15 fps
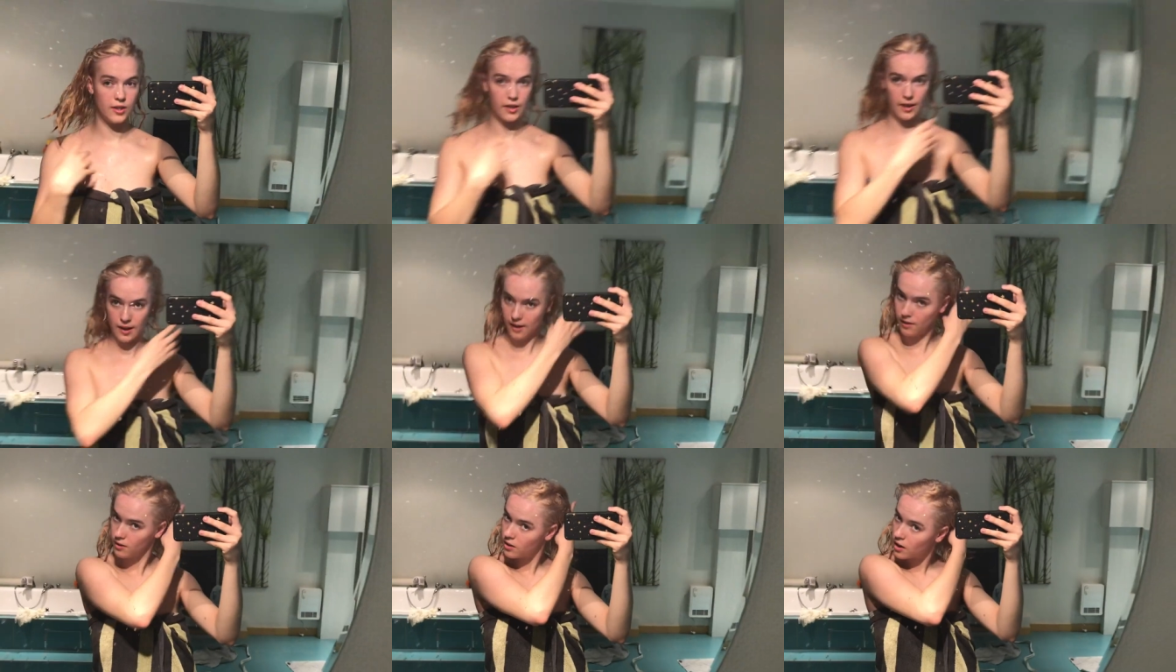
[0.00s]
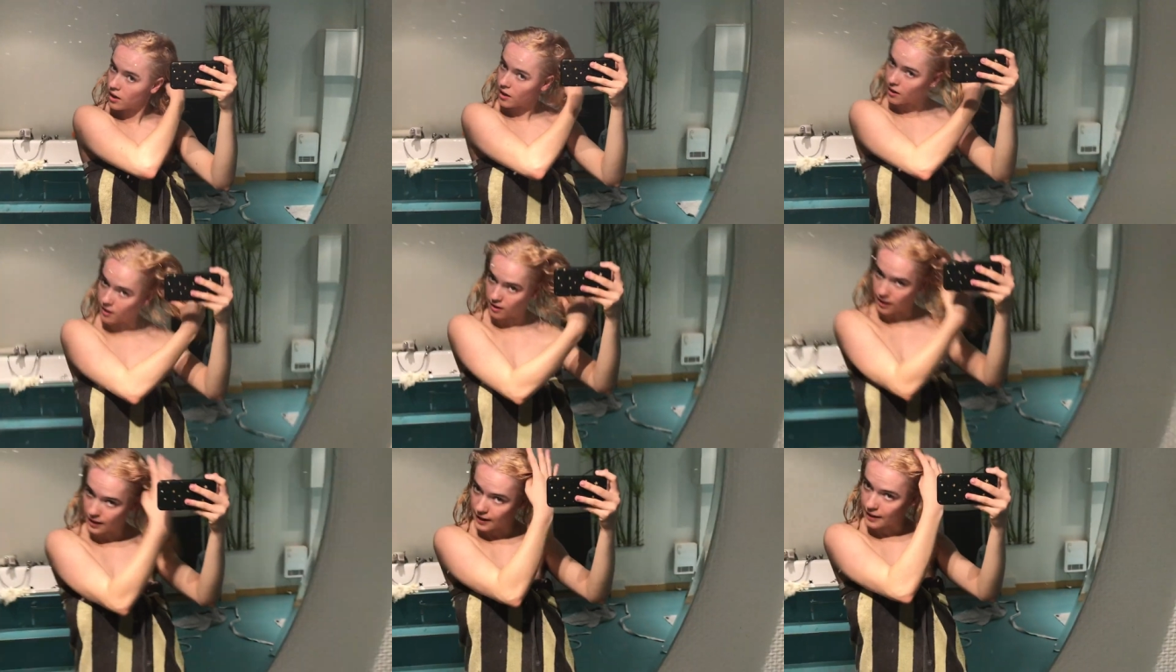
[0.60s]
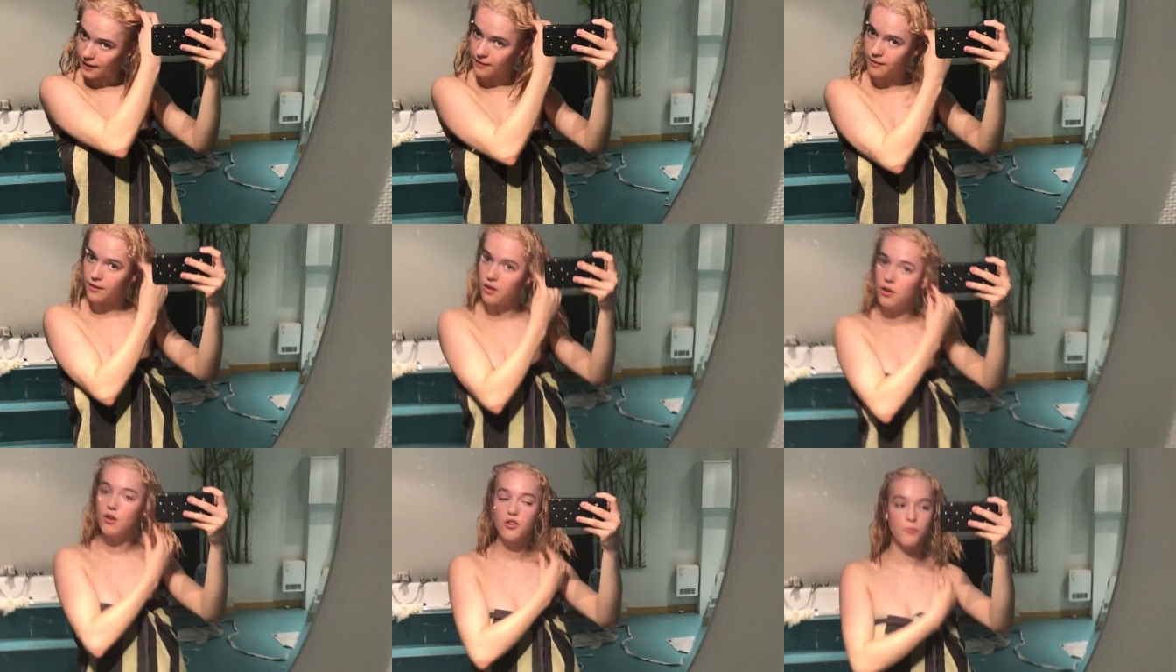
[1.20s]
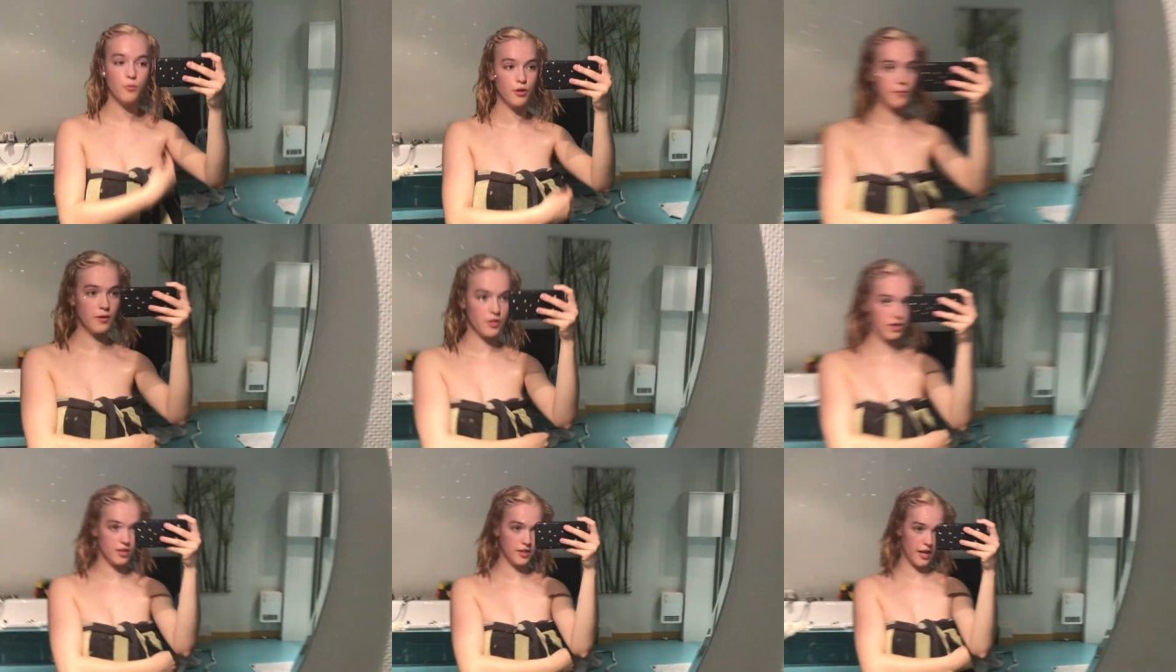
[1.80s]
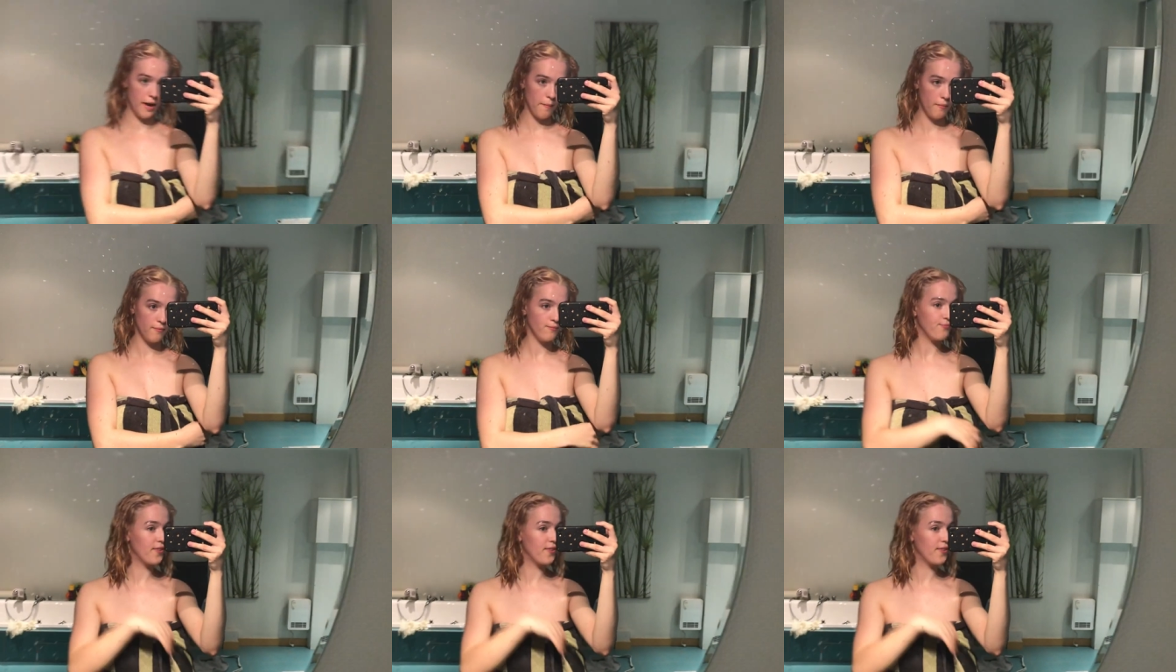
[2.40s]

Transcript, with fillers: Yeah, uh, it still looks pretty much the same.